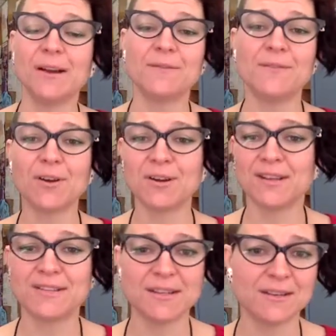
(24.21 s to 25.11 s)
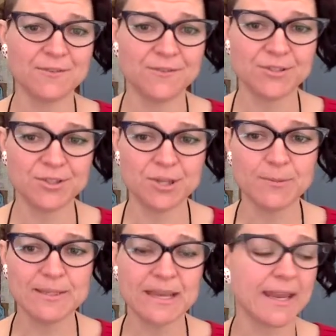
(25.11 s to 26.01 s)
I've got a set of
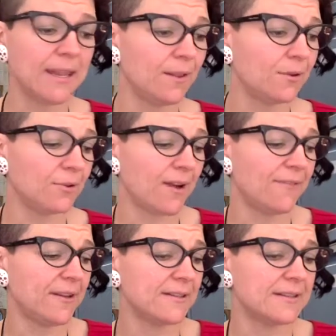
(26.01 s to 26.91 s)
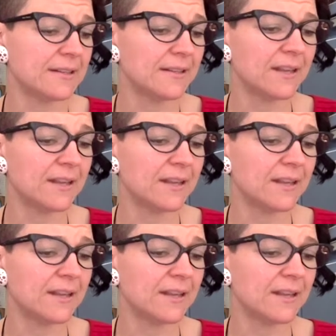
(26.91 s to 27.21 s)
stupid daggy little graphics